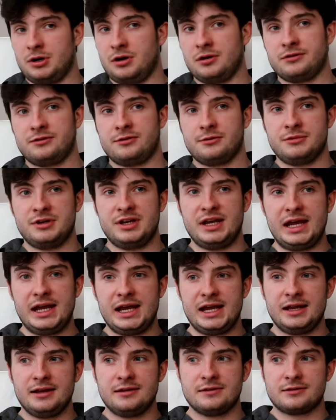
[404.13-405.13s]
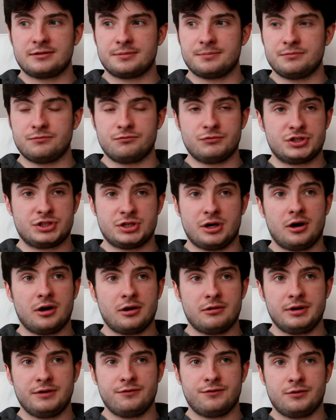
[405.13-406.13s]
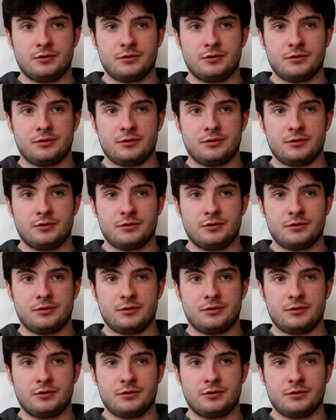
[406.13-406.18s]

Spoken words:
Hans Zimmer is retiring